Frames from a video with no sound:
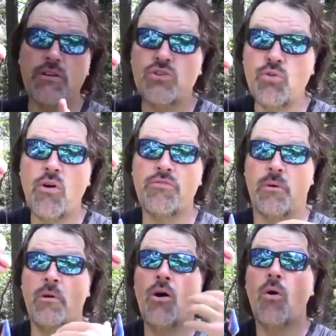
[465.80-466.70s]
and run two
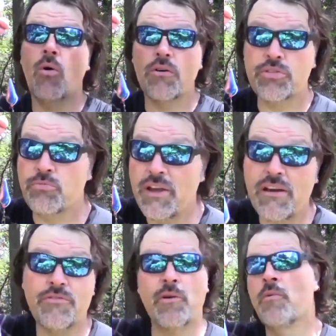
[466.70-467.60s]
of them or
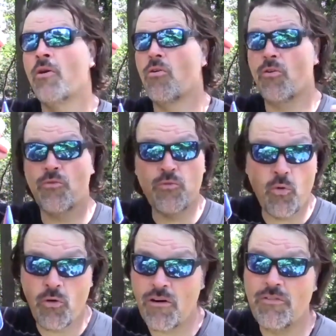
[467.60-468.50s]
three of them or
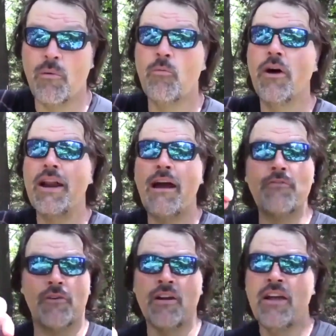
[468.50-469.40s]
four of them,
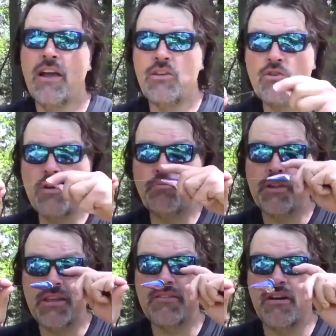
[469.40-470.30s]
whatever. You
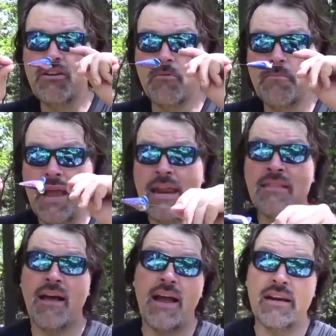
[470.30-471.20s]
could put this on your
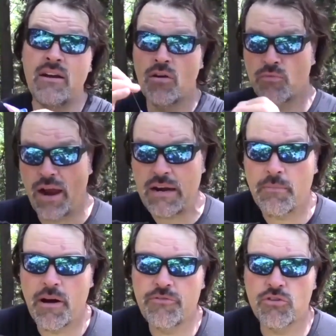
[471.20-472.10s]
main line
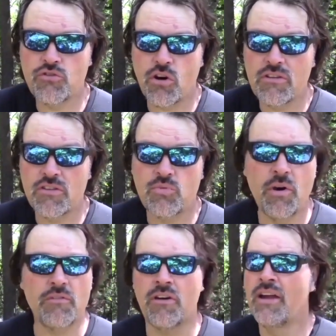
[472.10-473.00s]
right above your trolling
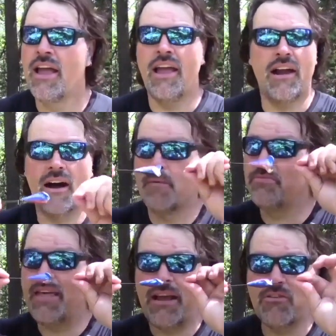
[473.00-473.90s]
swivel.
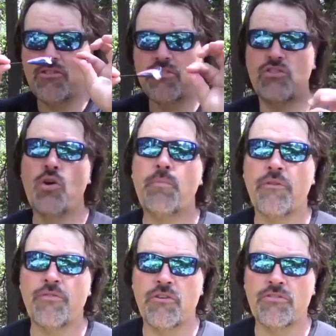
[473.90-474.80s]
They are just
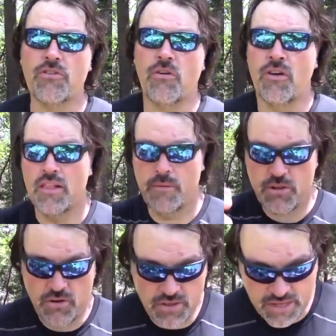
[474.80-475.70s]
super versatile.
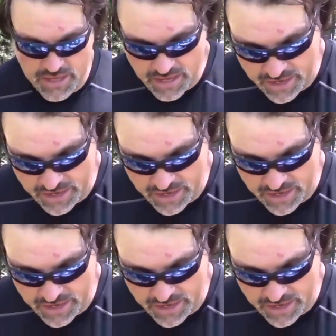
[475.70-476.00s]
Let me show you the